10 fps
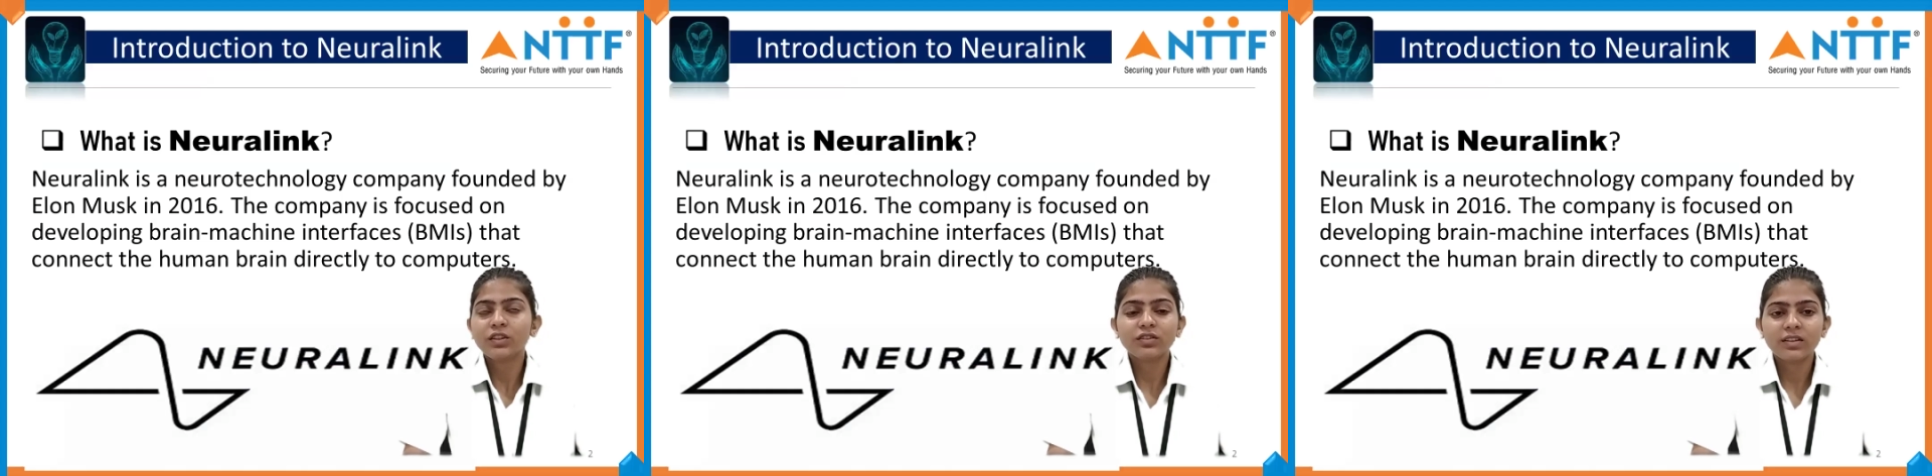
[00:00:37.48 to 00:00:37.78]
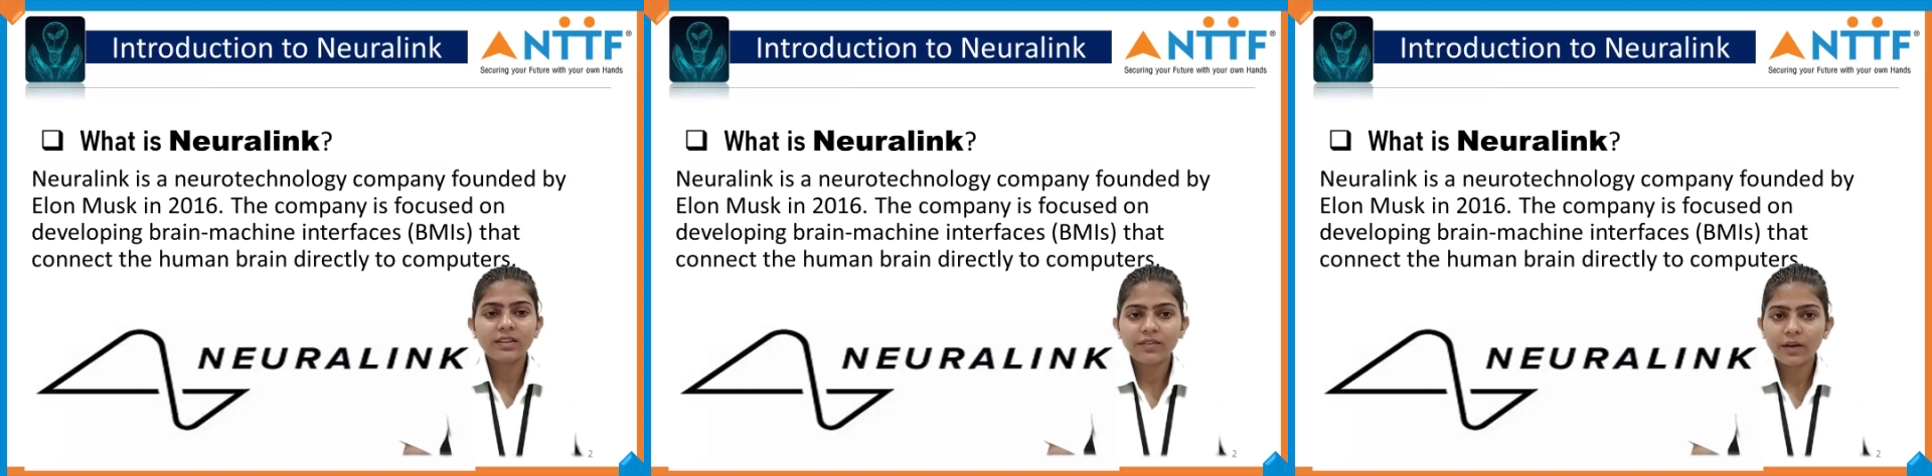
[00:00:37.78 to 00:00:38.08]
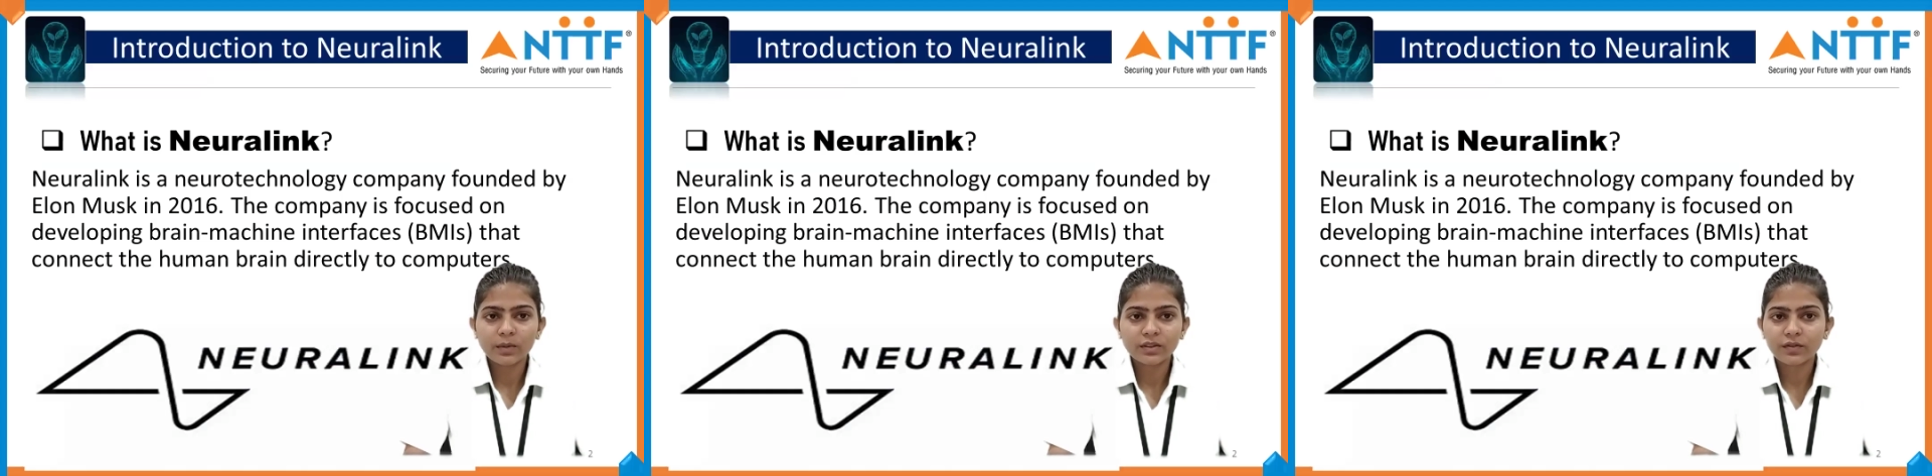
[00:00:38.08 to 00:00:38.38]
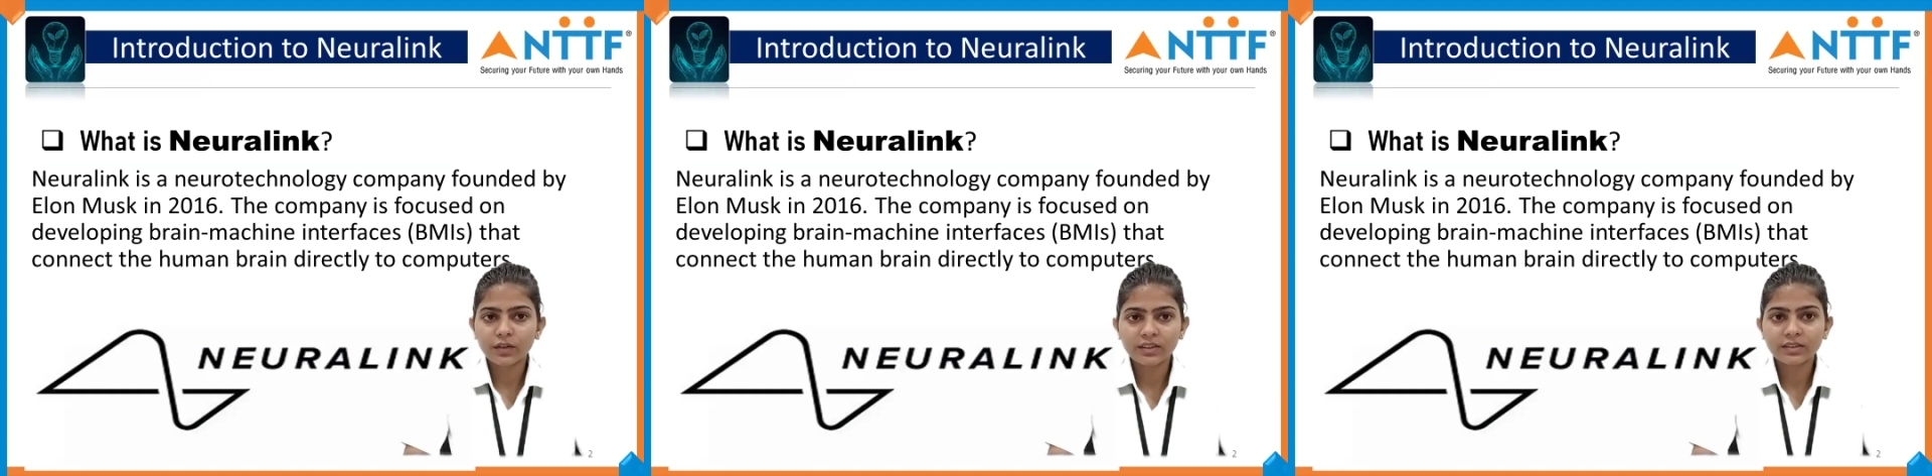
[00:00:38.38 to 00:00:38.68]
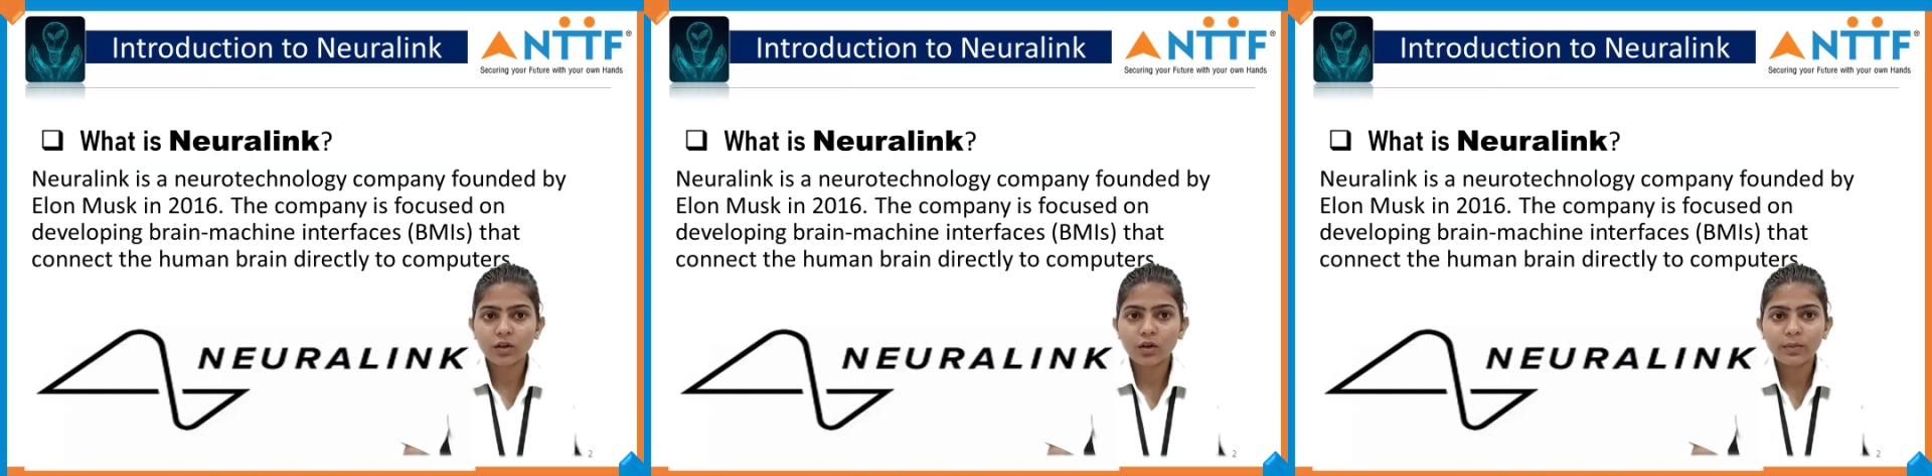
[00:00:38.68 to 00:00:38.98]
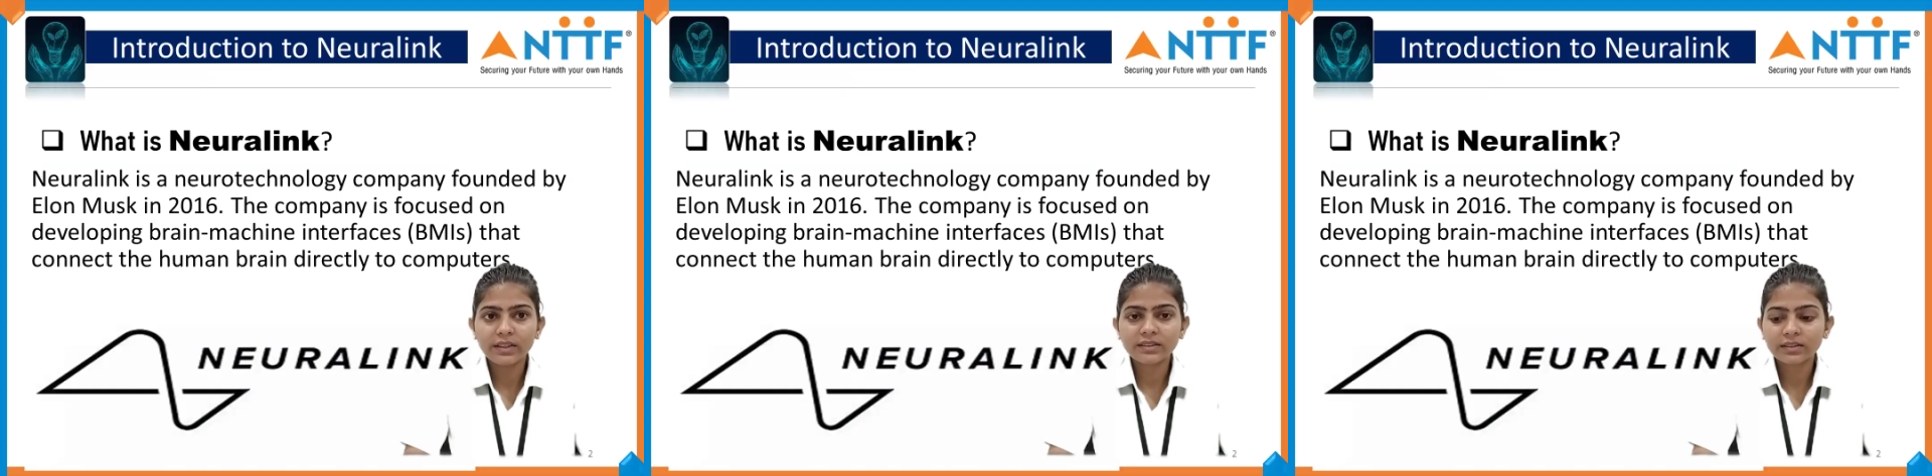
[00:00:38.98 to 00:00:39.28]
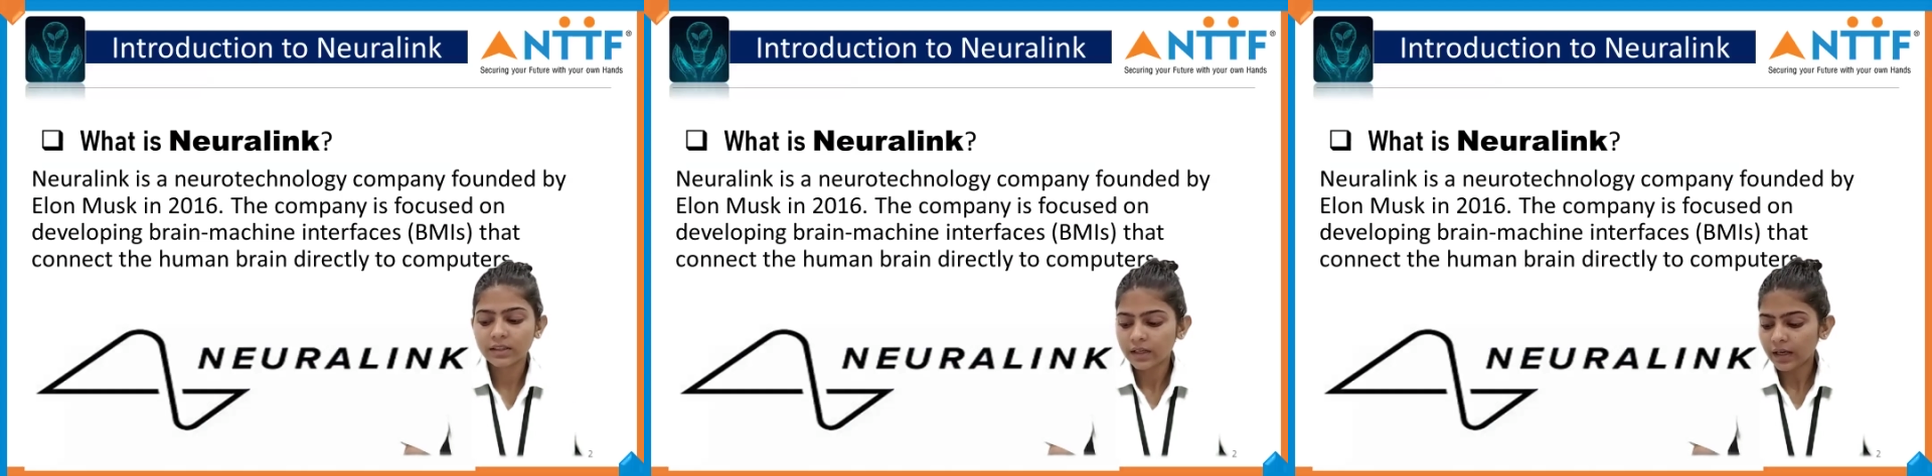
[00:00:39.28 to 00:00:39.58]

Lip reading: usually famous for his comments,